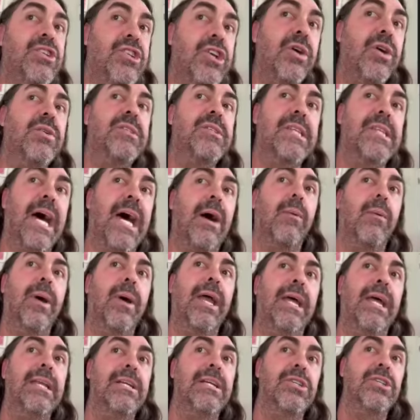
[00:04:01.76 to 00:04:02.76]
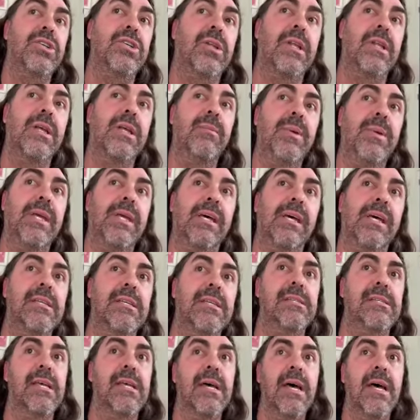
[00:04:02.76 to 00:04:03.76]
chose that way initially
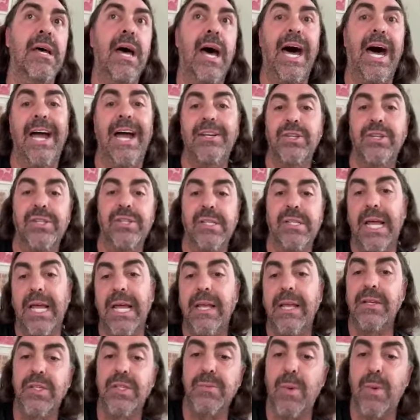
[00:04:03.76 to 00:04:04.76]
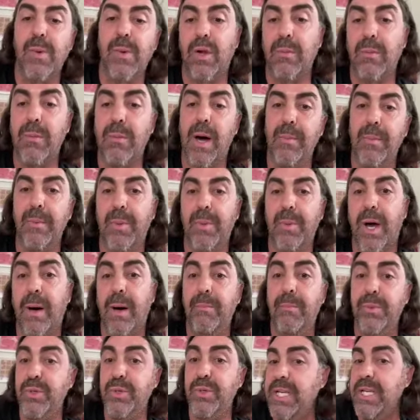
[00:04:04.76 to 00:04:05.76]
because I just like a smaller mom and
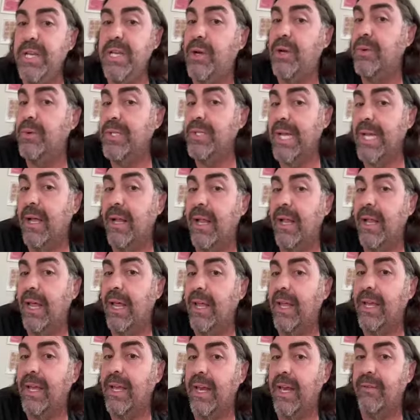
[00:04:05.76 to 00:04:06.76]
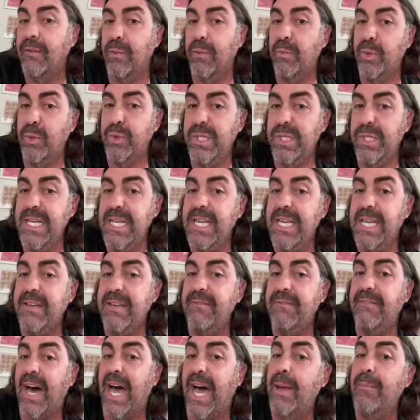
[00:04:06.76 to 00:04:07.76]
pop boutique hotel. I like kind of a boutique-y
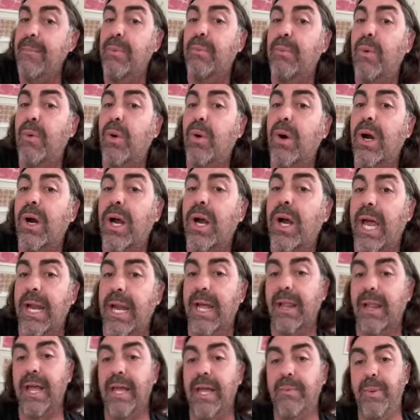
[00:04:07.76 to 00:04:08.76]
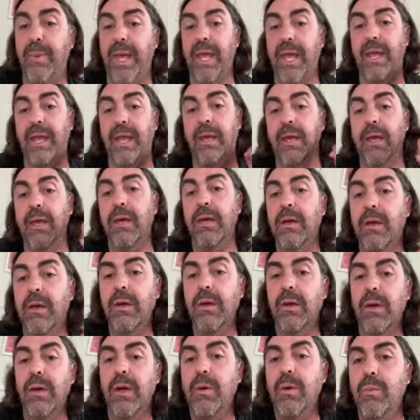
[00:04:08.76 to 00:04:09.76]
vibe more, and I like paying,
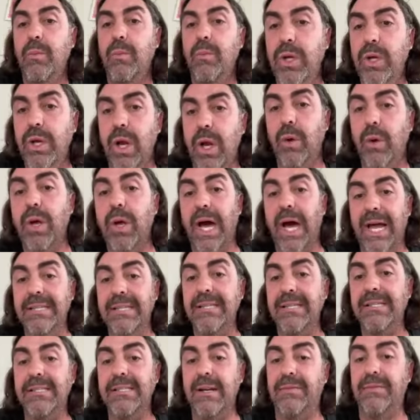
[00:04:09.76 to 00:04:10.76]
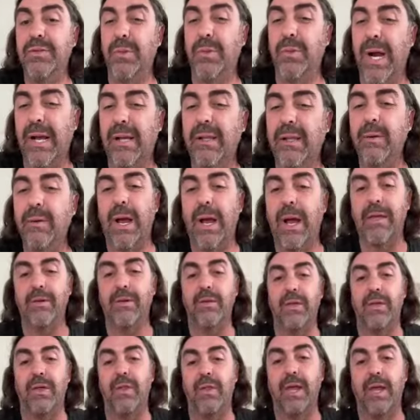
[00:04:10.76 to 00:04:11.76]
guides and stuff directly rather
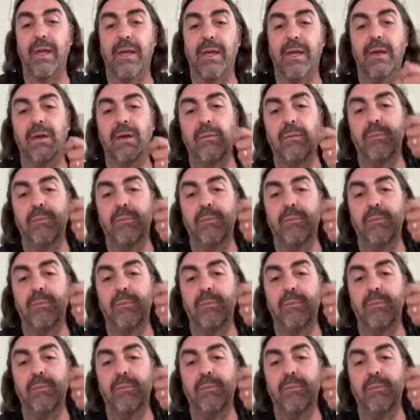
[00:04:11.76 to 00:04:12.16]
than like